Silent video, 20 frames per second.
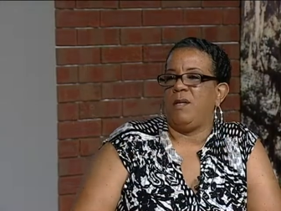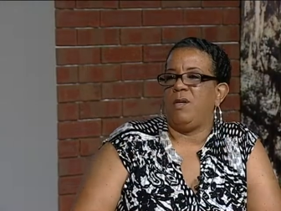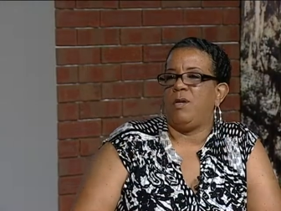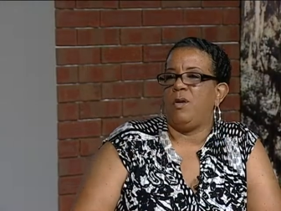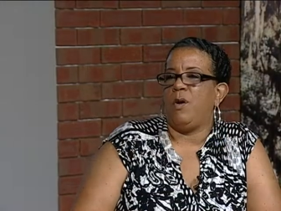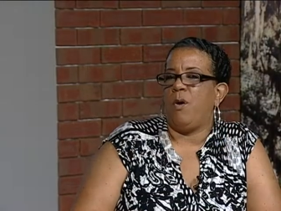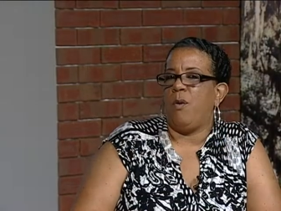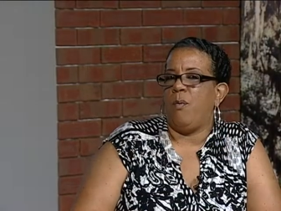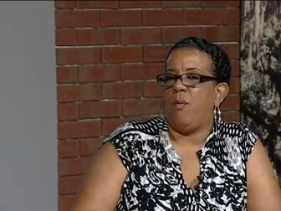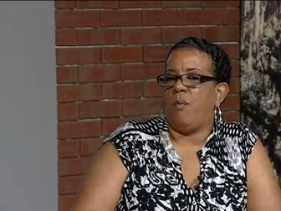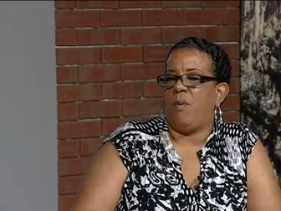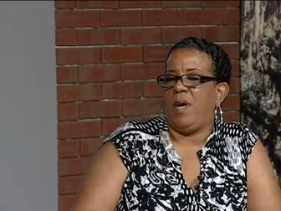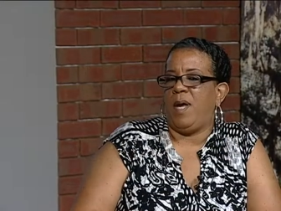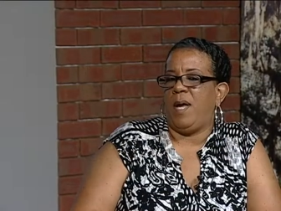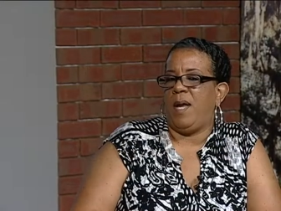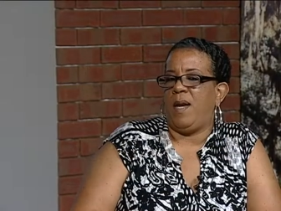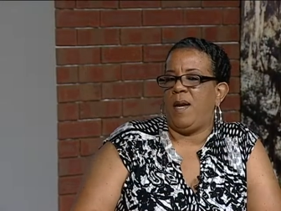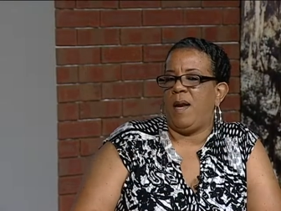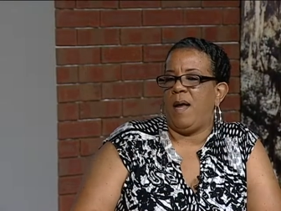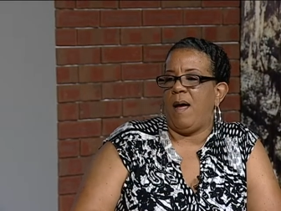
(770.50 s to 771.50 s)
You know,
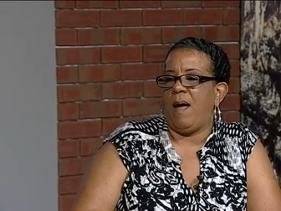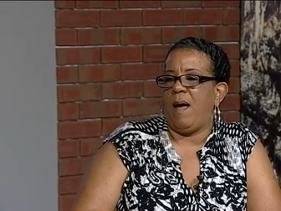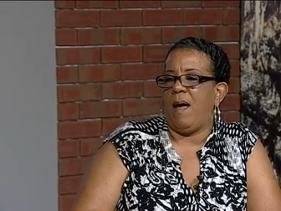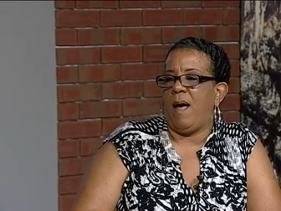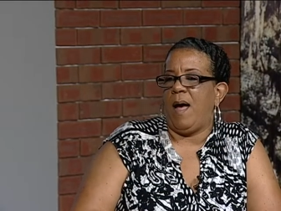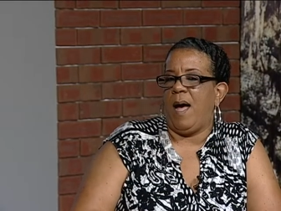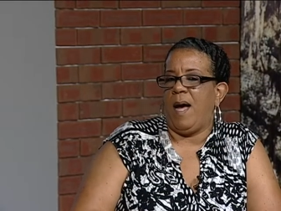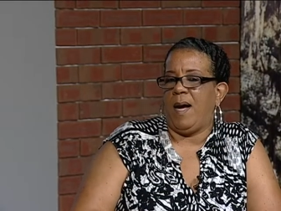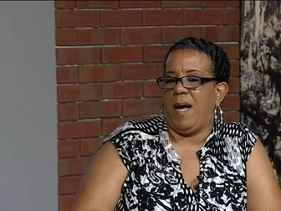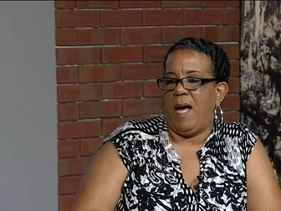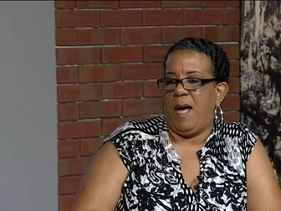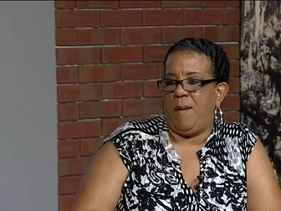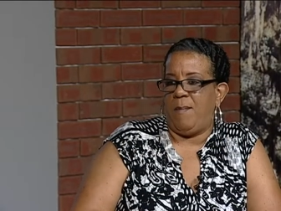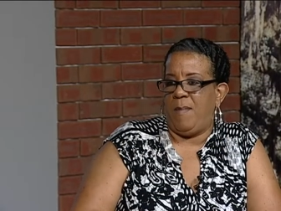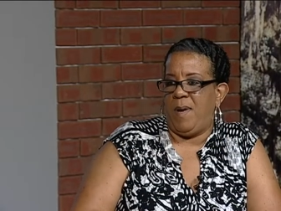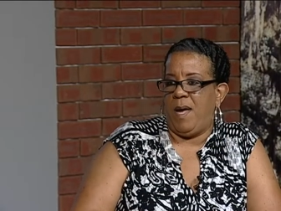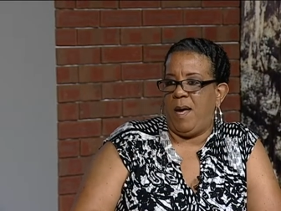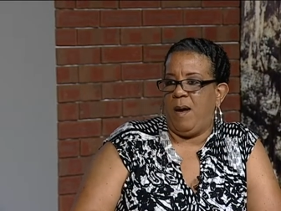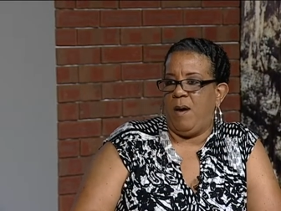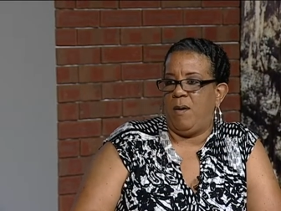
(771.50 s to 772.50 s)
when I got
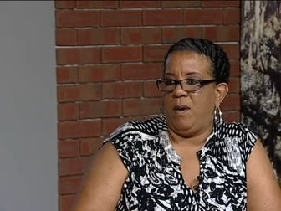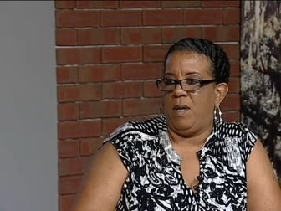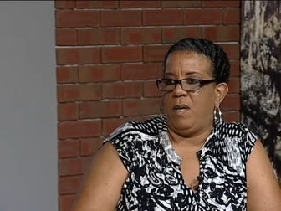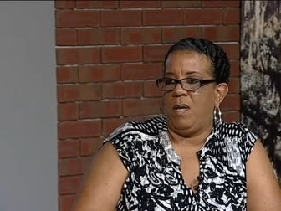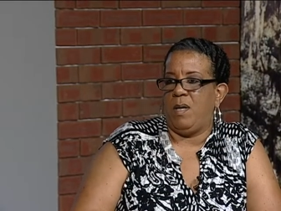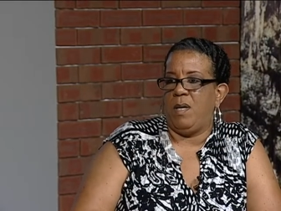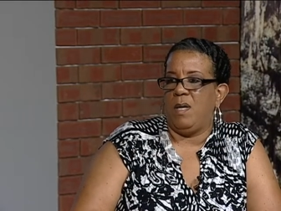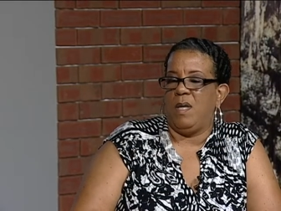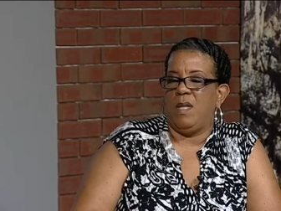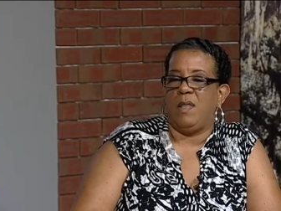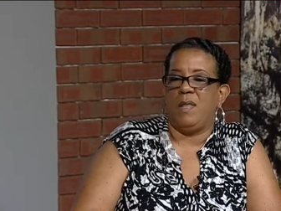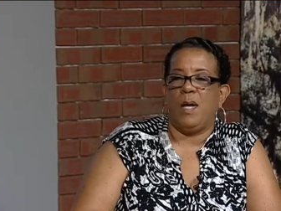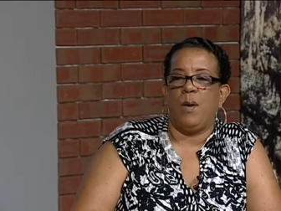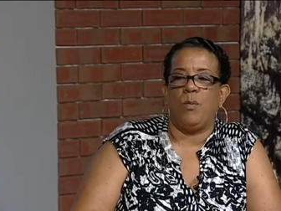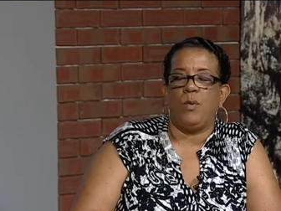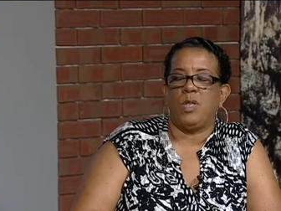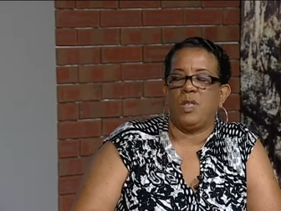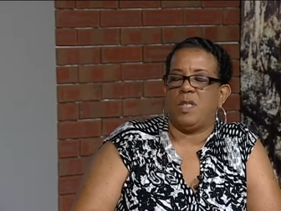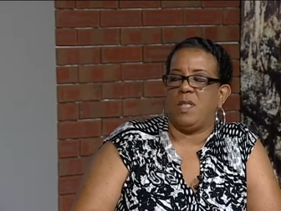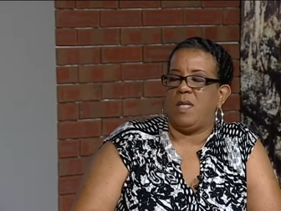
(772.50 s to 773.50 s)
married, there
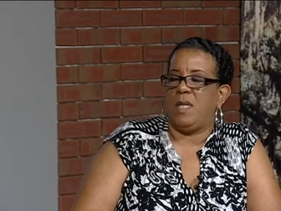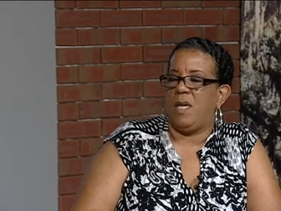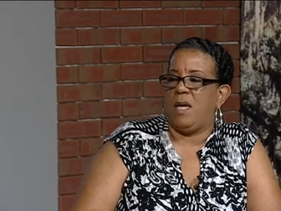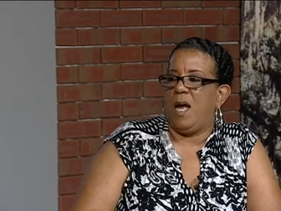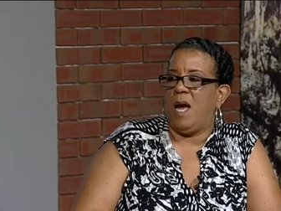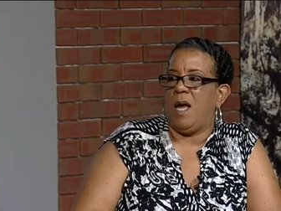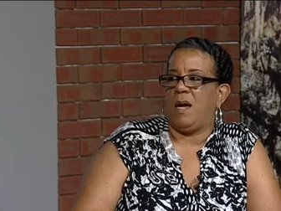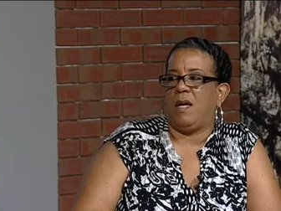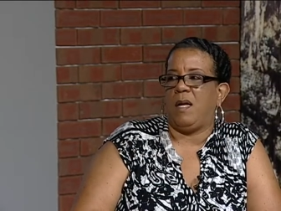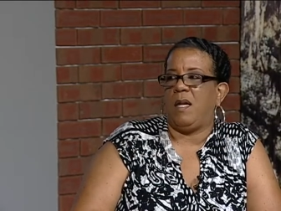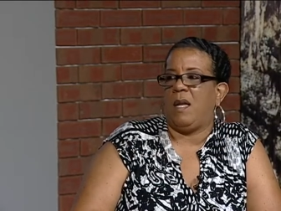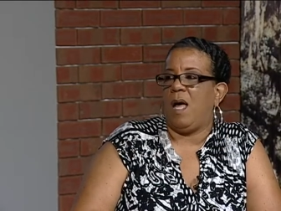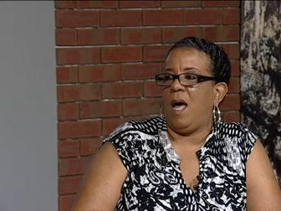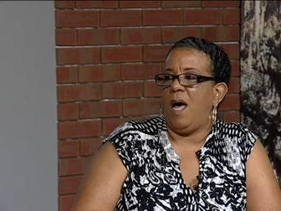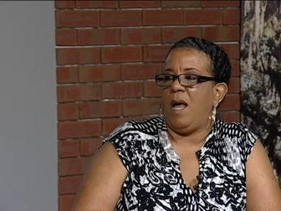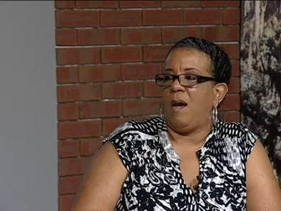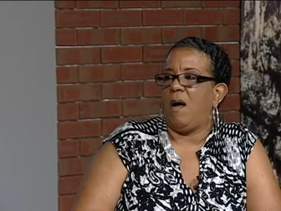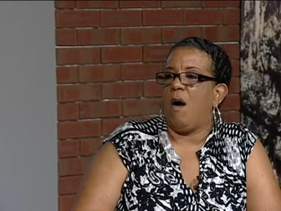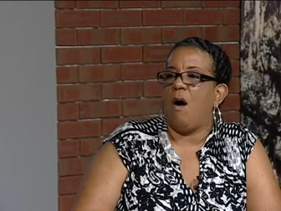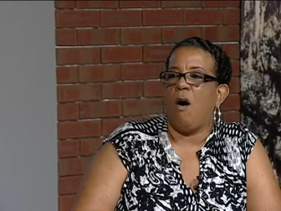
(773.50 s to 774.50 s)
was not a
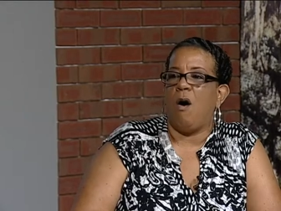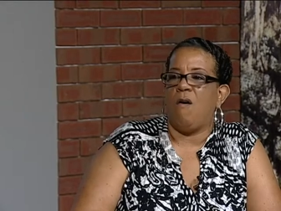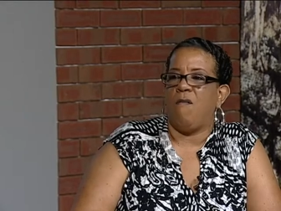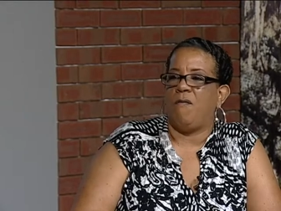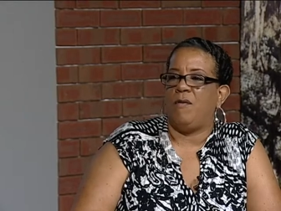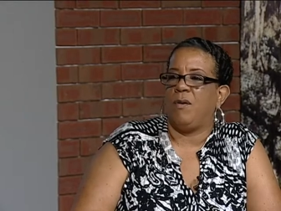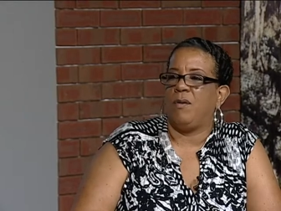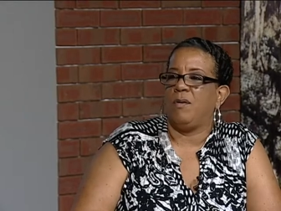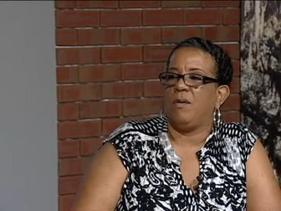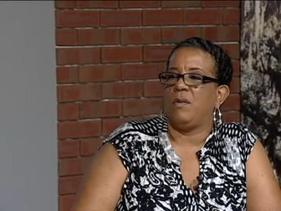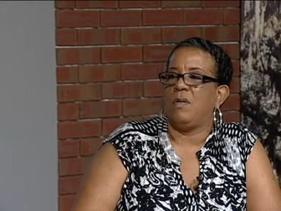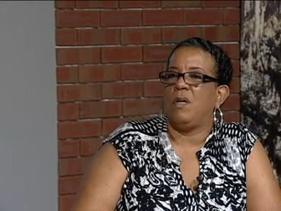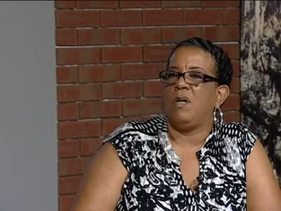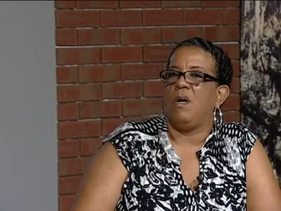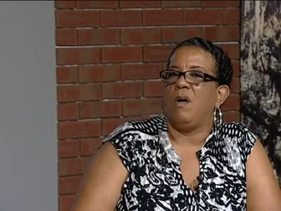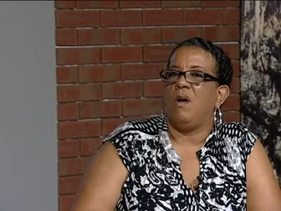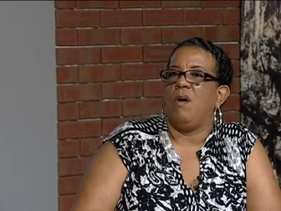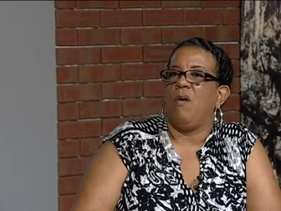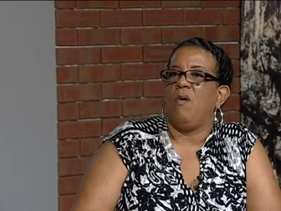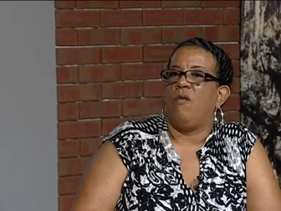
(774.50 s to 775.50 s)
lot offered
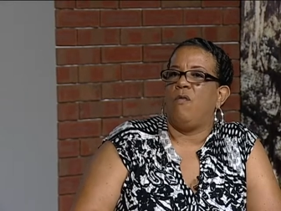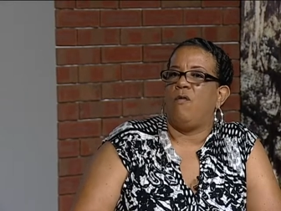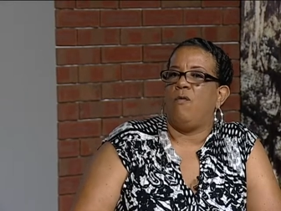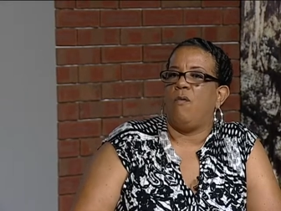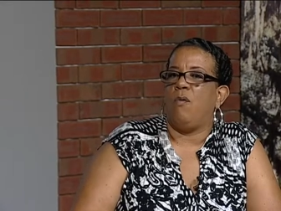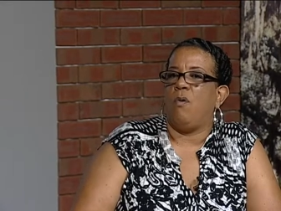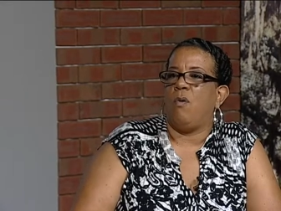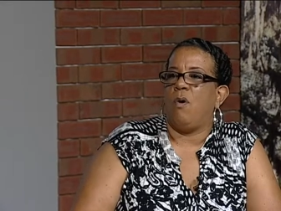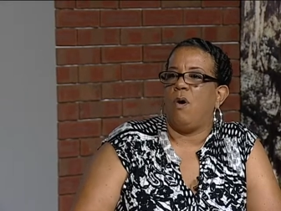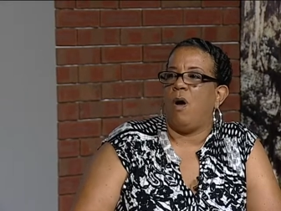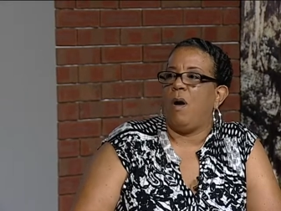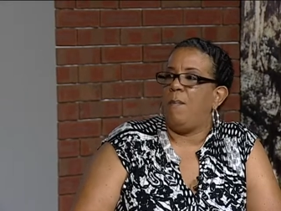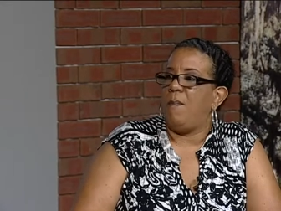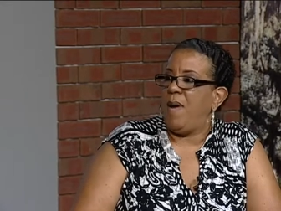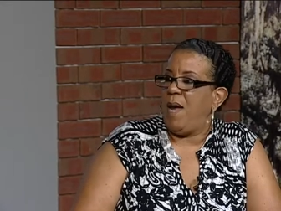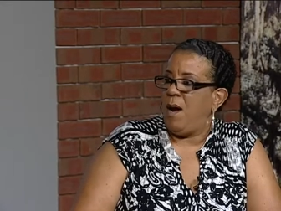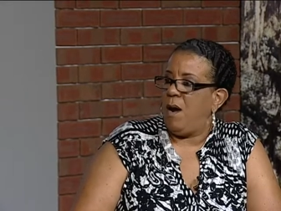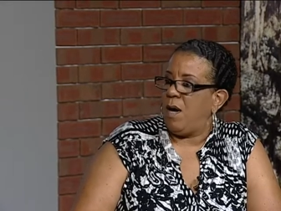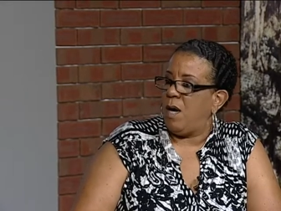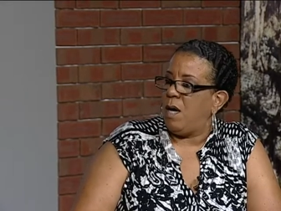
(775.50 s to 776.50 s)
for a
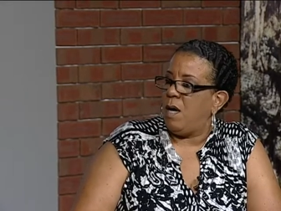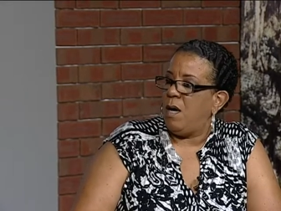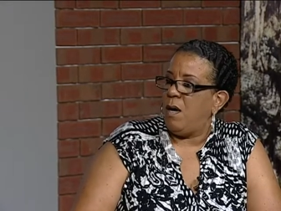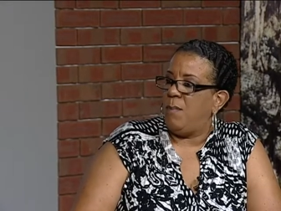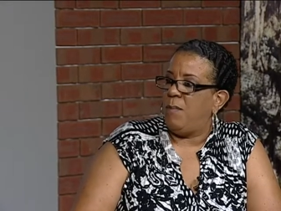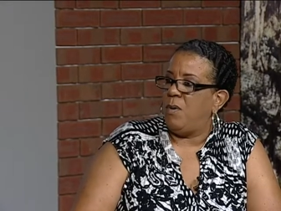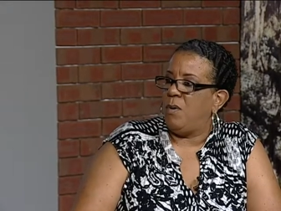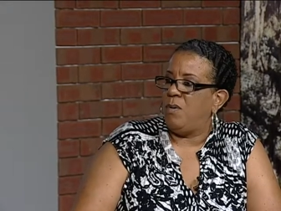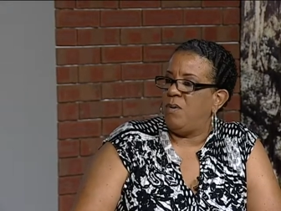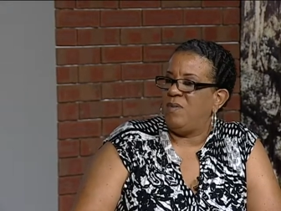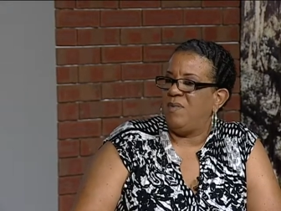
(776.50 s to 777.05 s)
married couple.